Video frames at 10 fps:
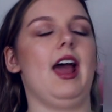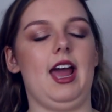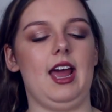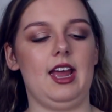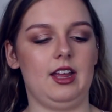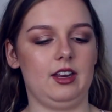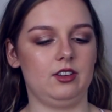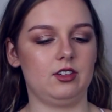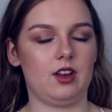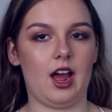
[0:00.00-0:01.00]

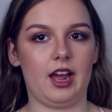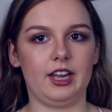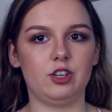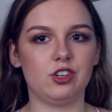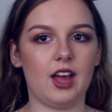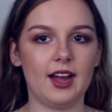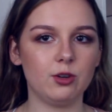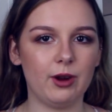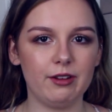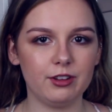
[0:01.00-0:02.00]
and I just had
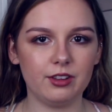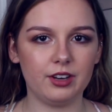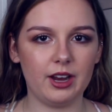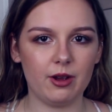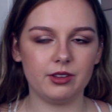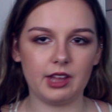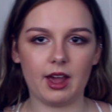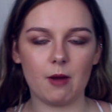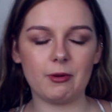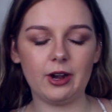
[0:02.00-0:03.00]
to wear it for this video. I was
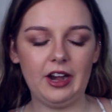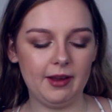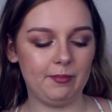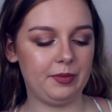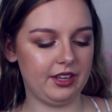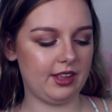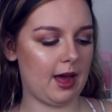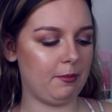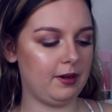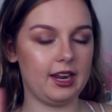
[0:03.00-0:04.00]
like, I'm wearing it, it's
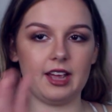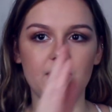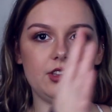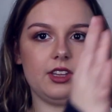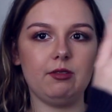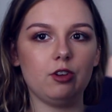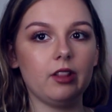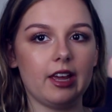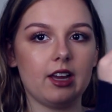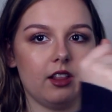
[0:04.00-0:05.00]
happening. And the sleeves are
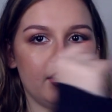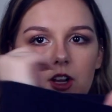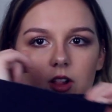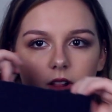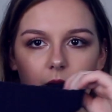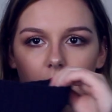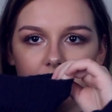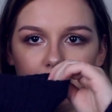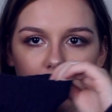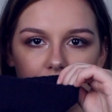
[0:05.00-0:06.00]
like a little
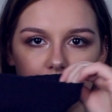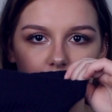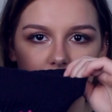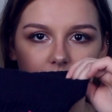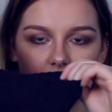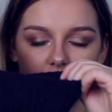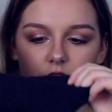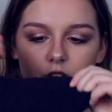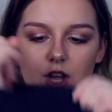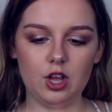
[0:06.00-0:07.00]
on the puffier side
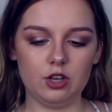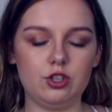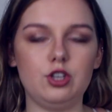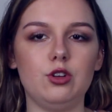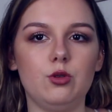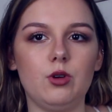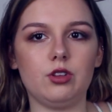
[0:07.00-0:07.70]
too,